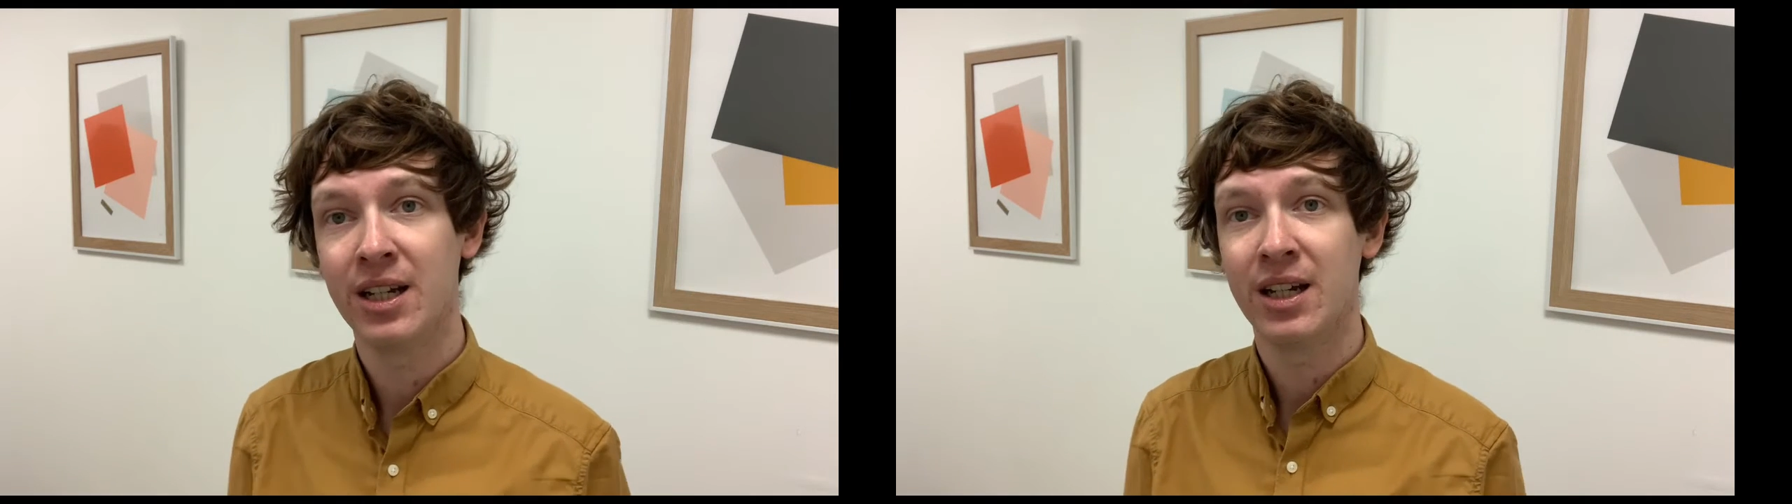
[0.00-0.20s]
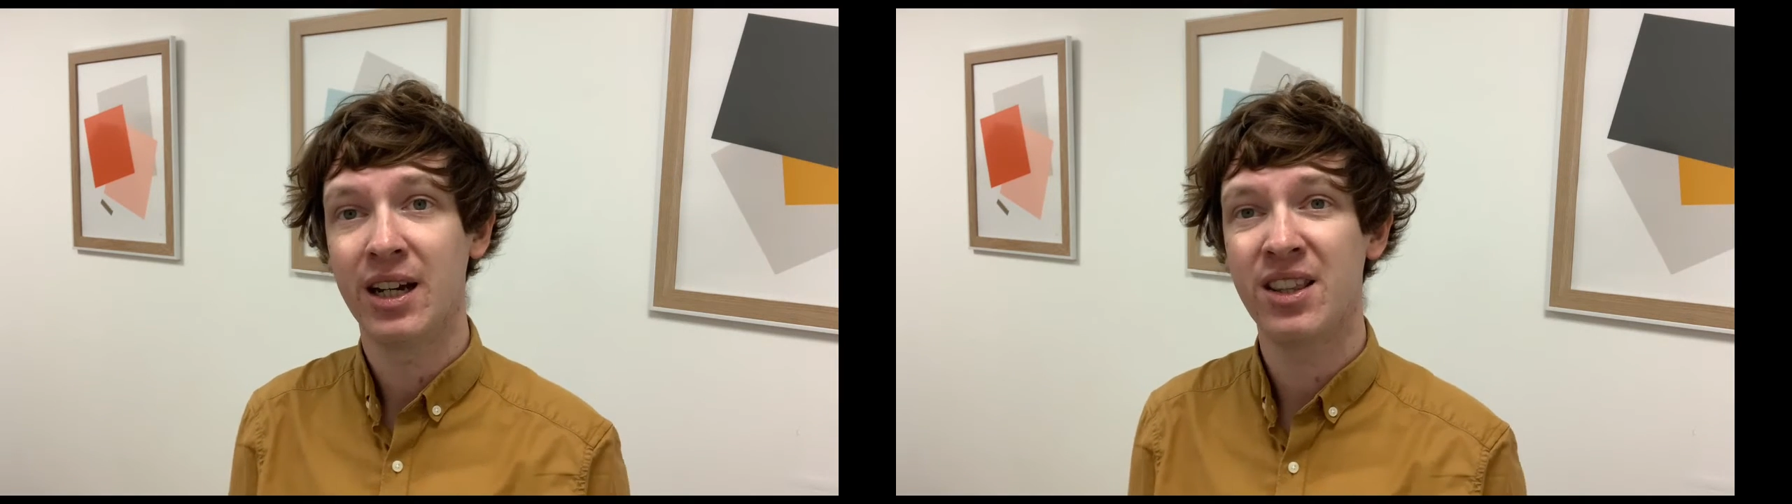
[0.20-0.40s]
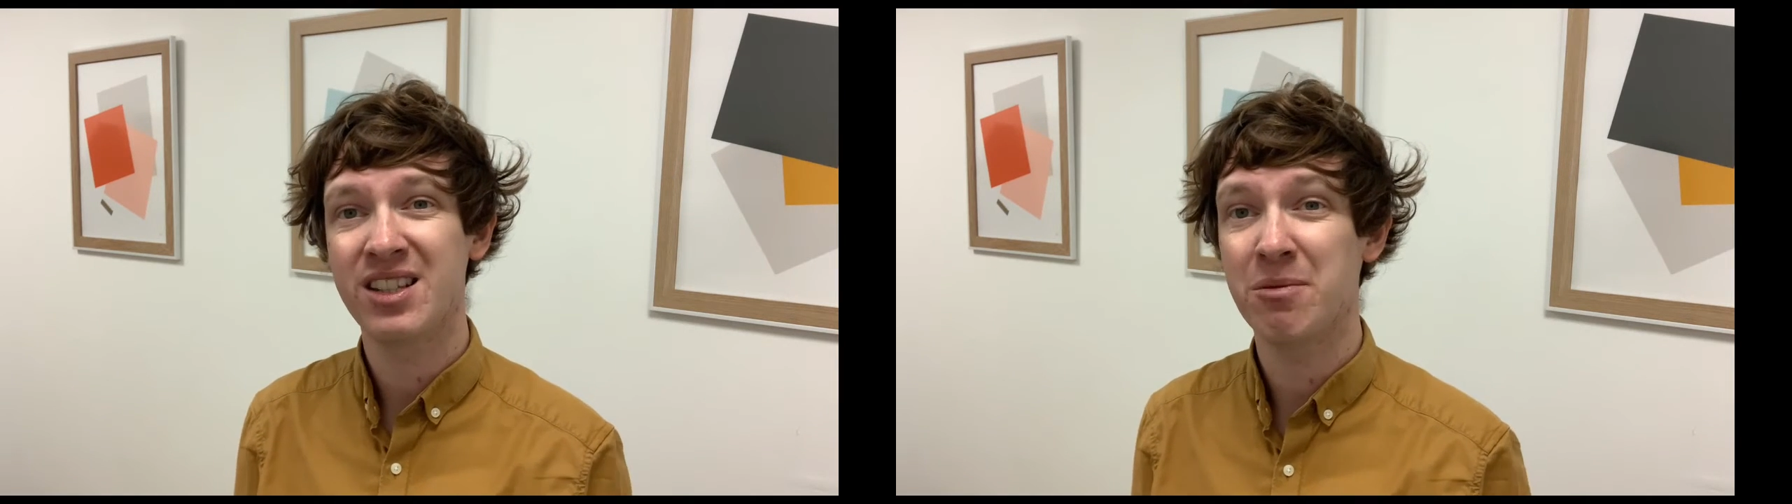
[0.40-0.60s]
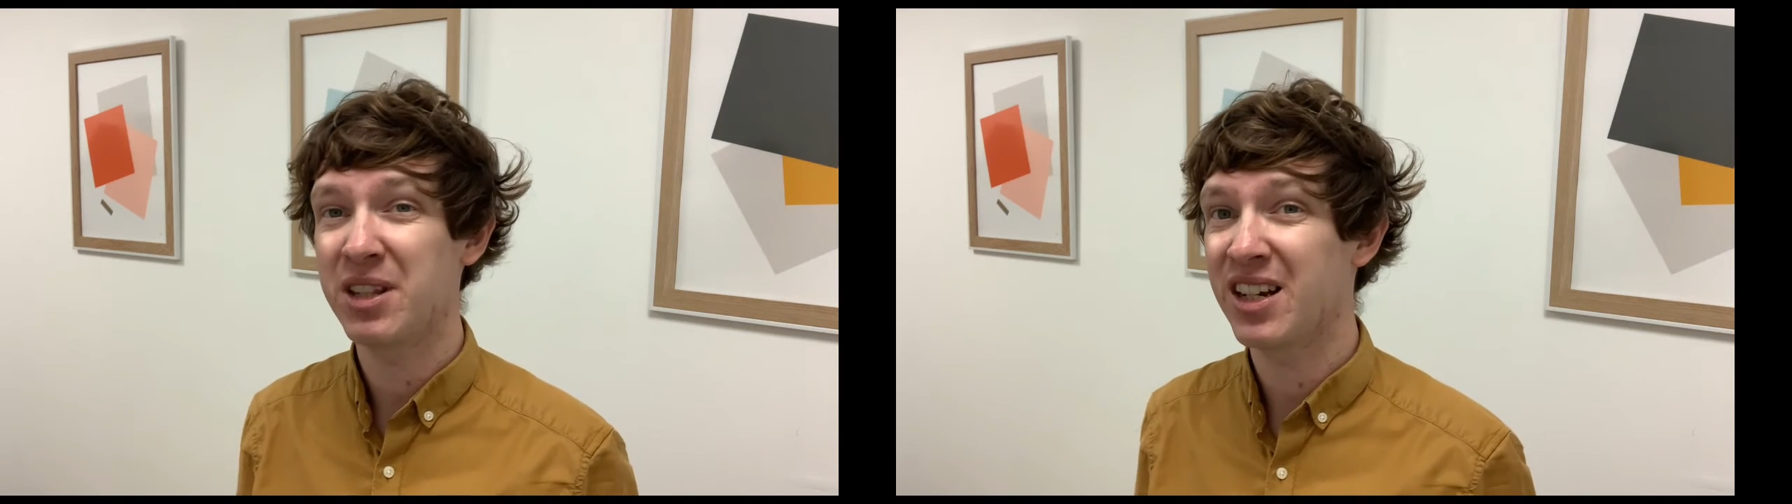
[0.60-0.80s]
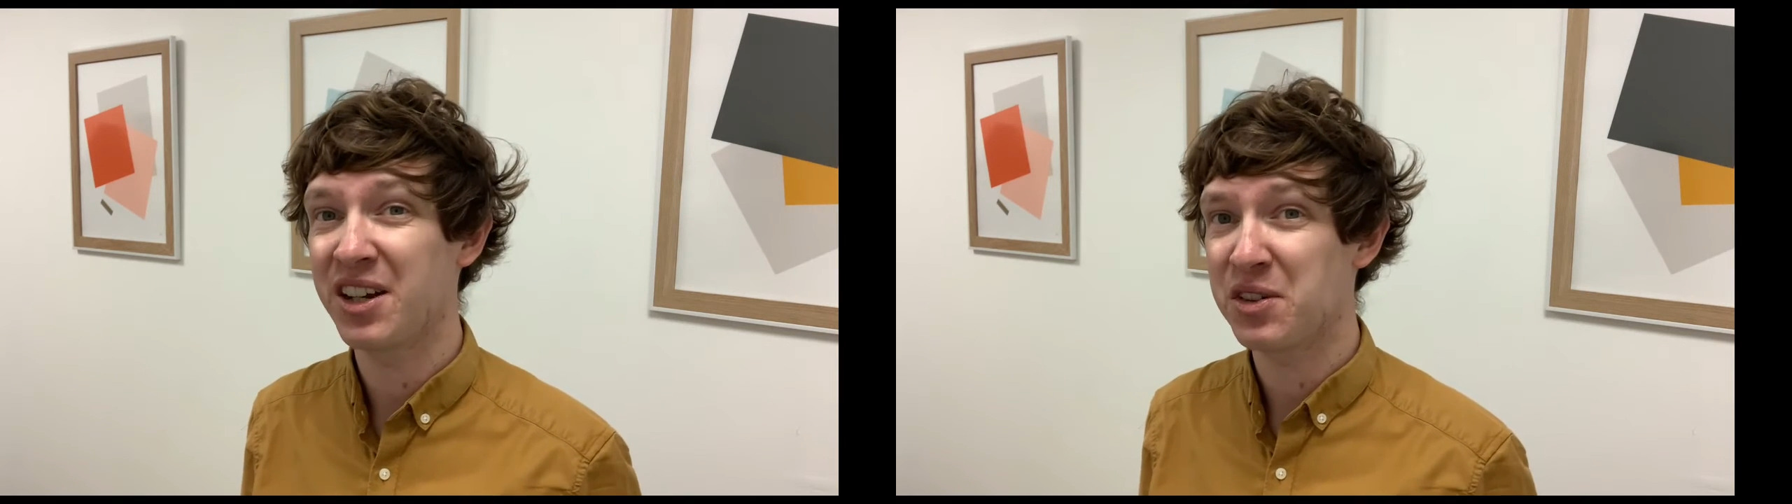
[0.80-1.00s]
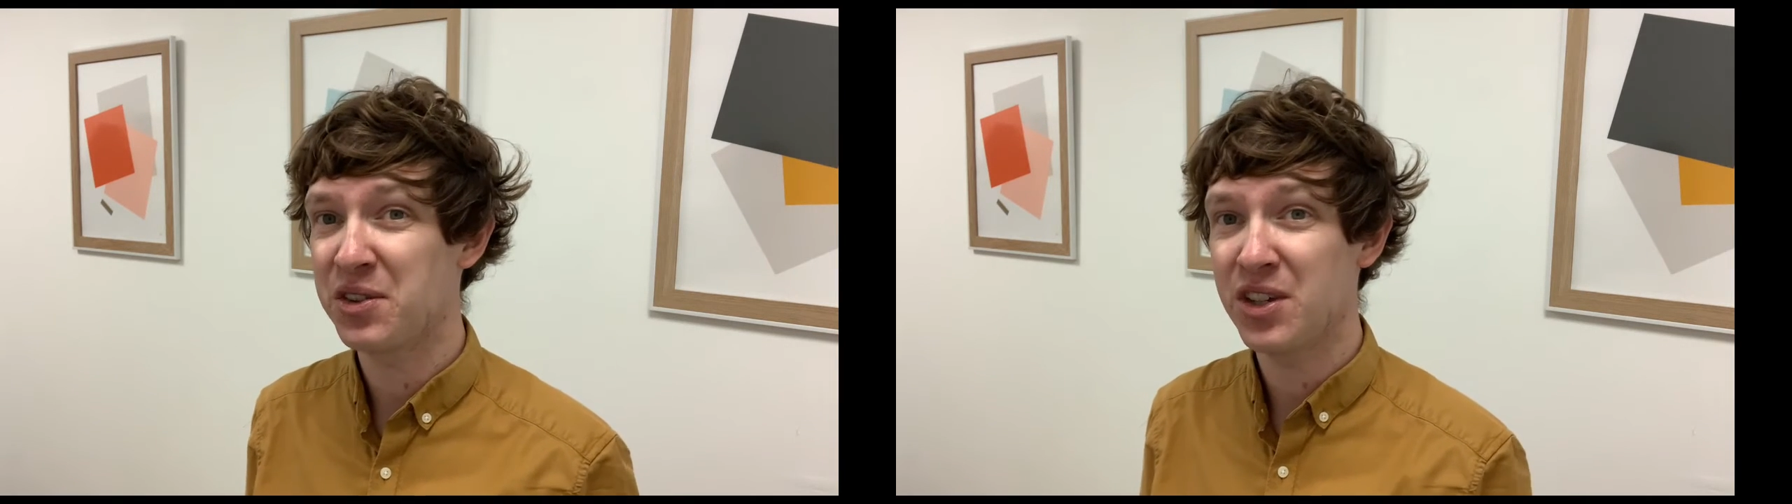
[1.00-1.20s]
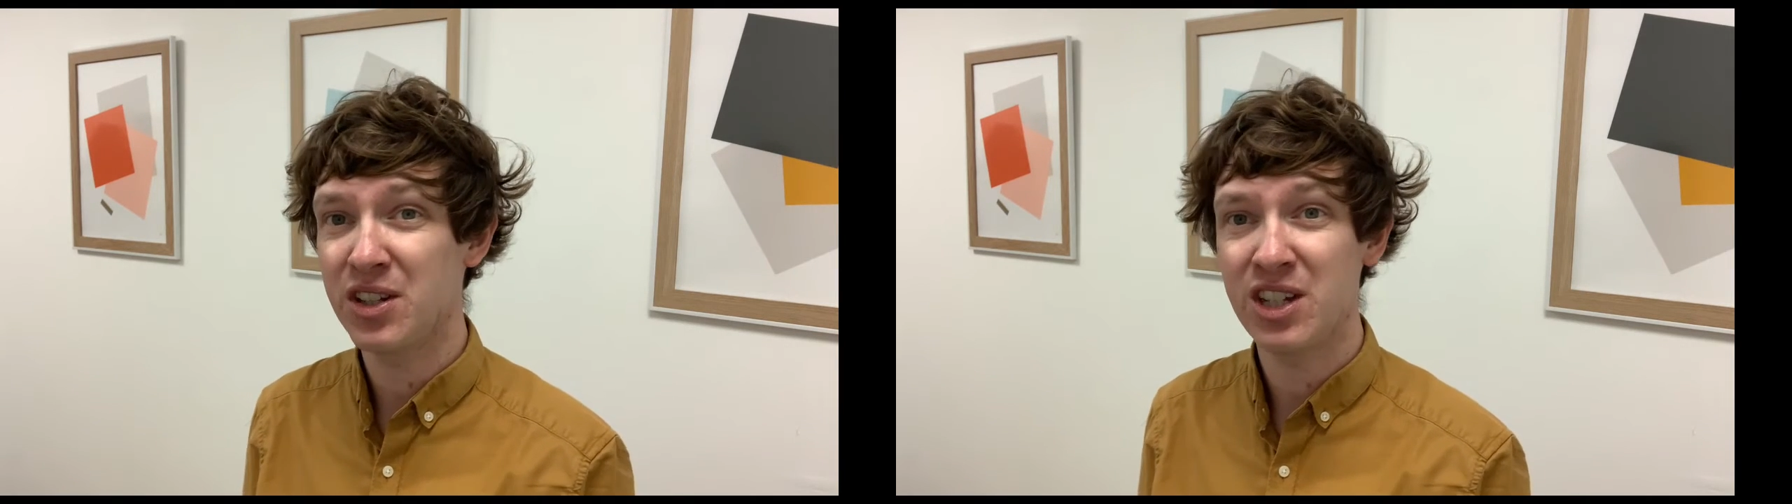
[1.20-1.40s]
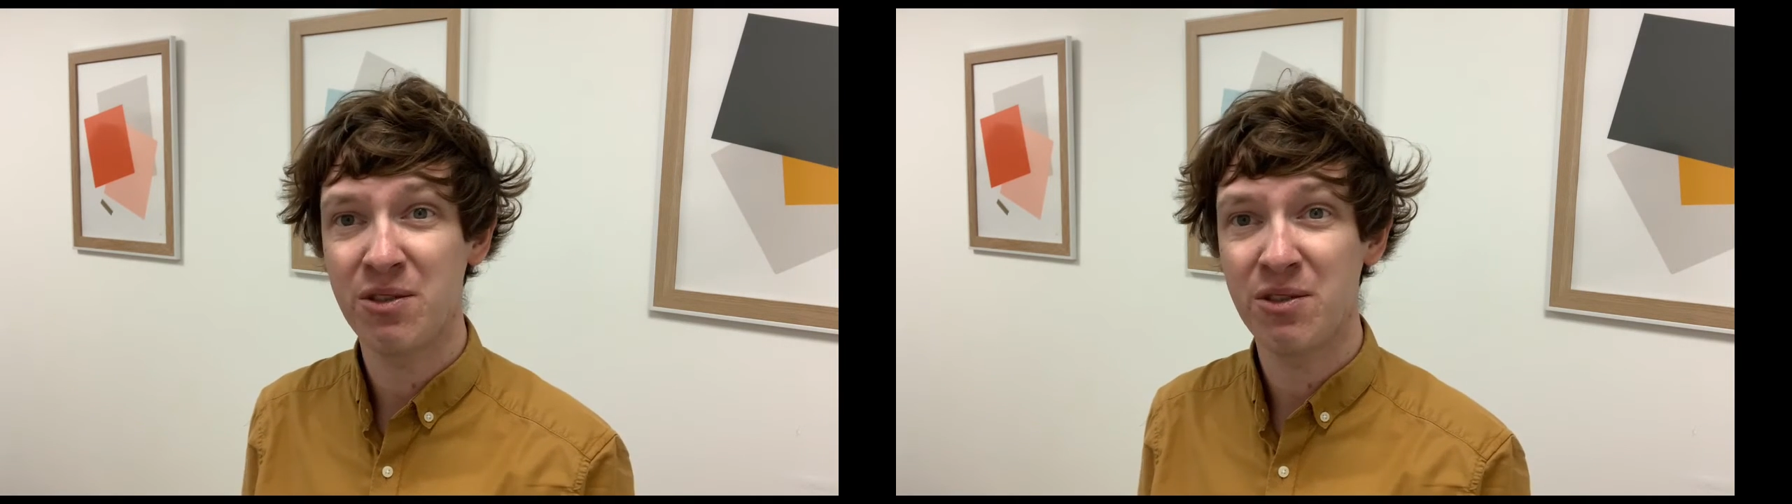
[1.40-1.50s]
and there's something like 13,